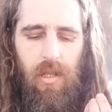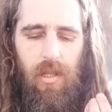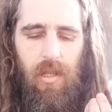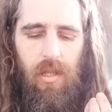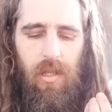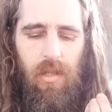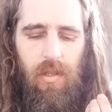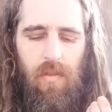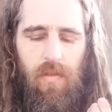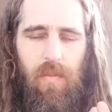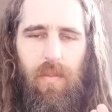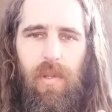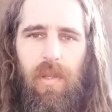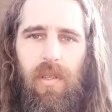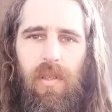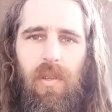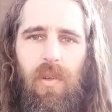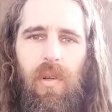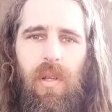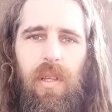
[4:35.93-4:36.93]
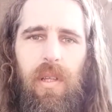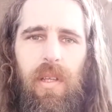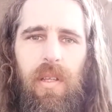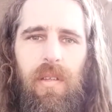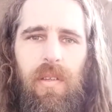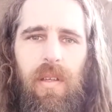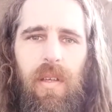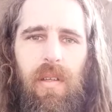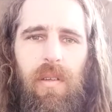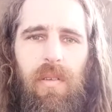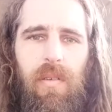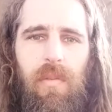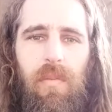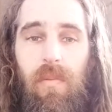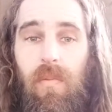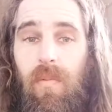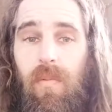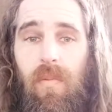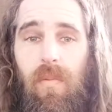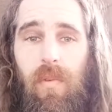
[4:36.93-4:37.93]
you've been totally content
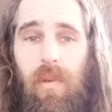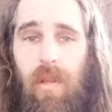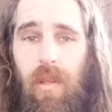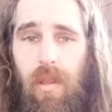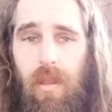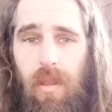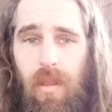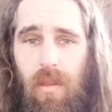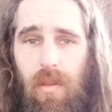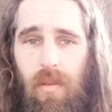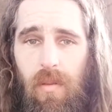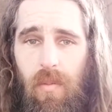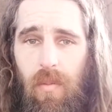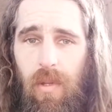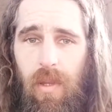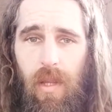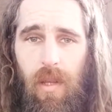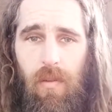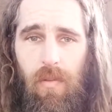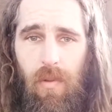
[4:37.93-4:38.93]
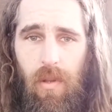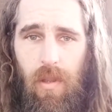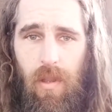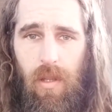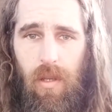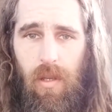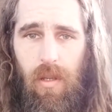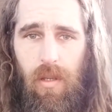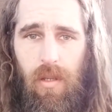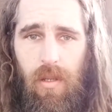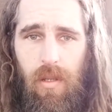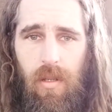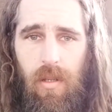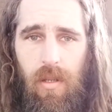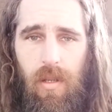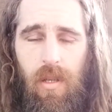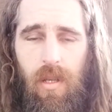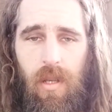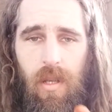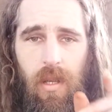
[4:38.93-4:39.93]
with everything,
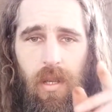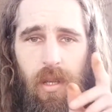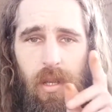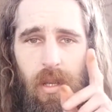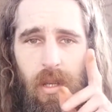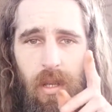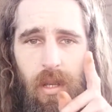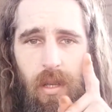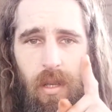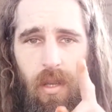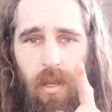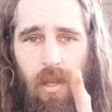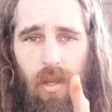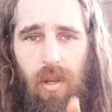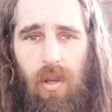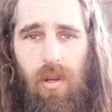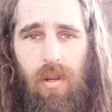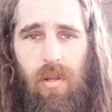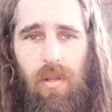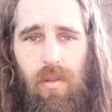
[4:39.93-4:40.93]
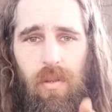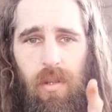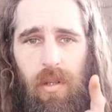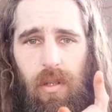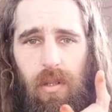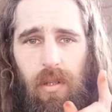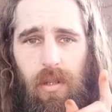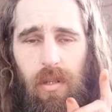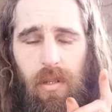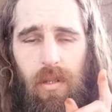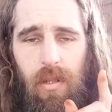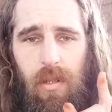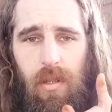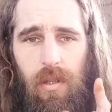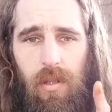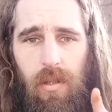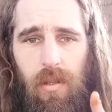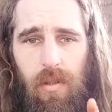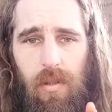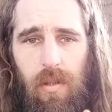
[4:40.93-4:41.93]
including
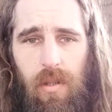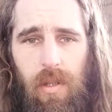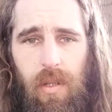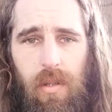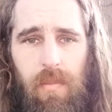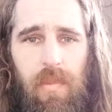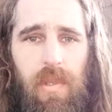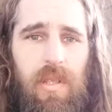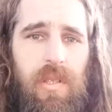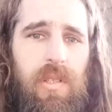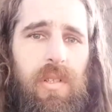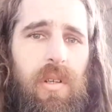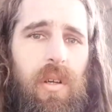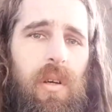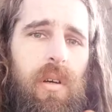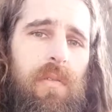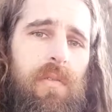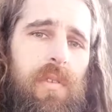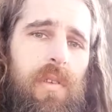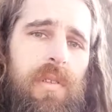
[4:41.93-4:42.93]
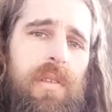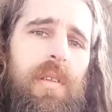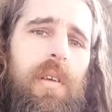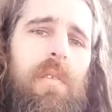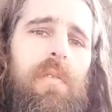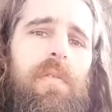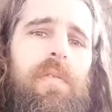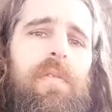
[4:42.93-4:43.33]
your image of yourself,